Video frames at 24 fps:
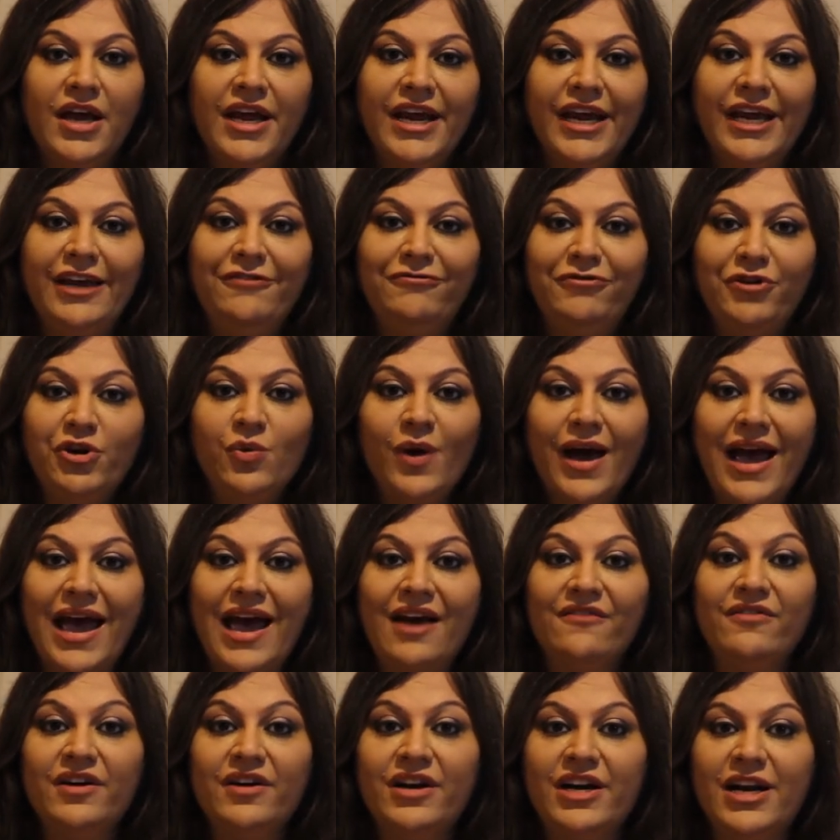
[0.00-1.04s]
If you
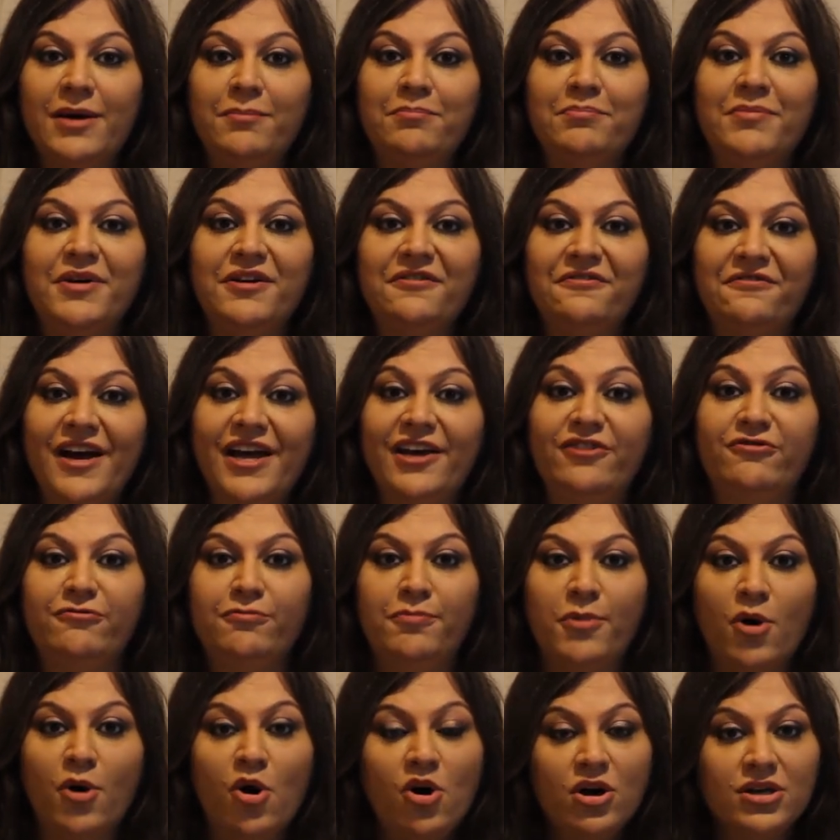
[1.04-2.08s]
have a number
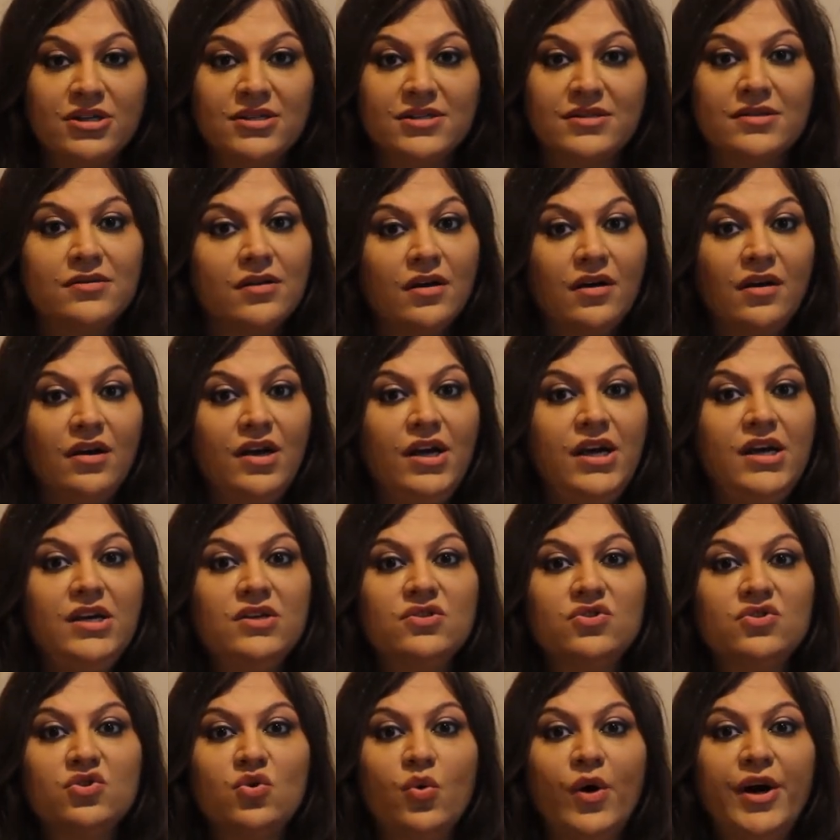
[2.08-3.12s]
five boss, he
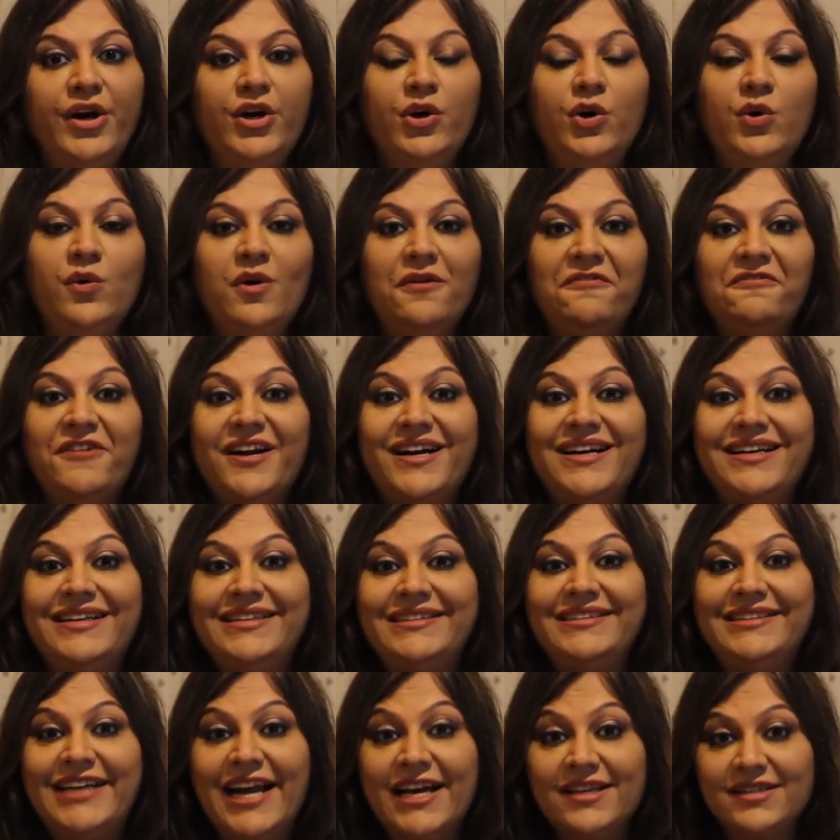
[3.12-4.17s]
is going to do a
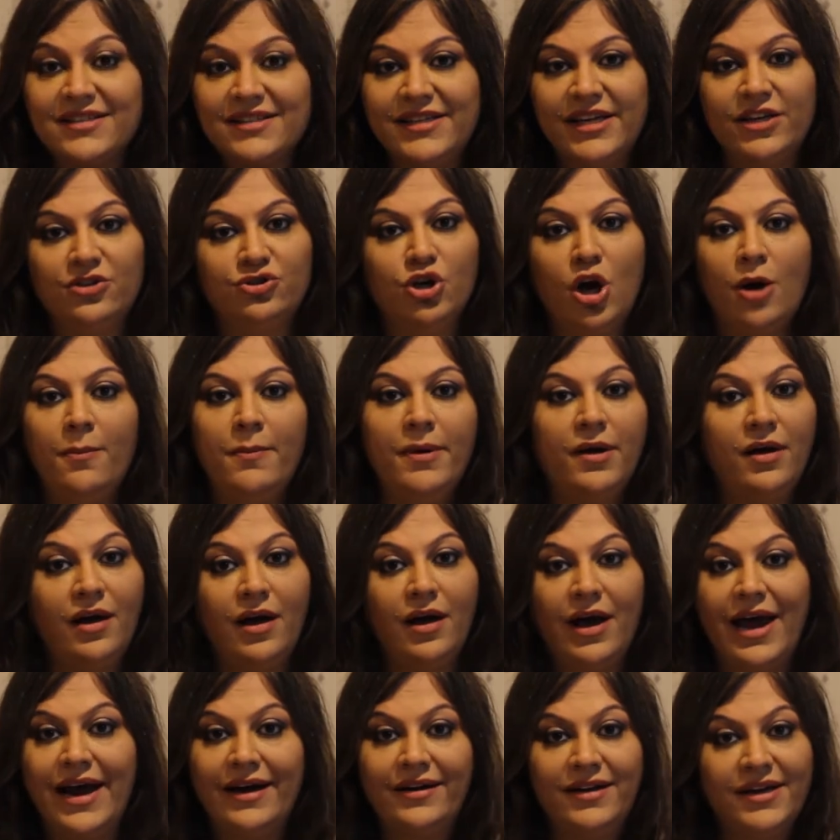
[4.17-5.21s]
fantastic job
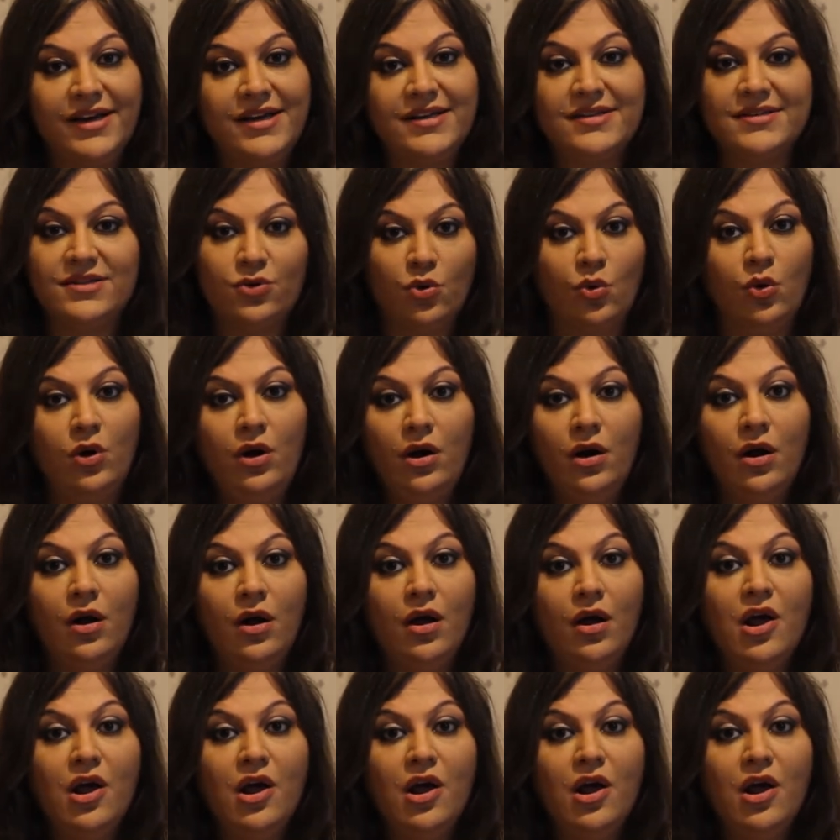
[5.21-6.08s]
at his role.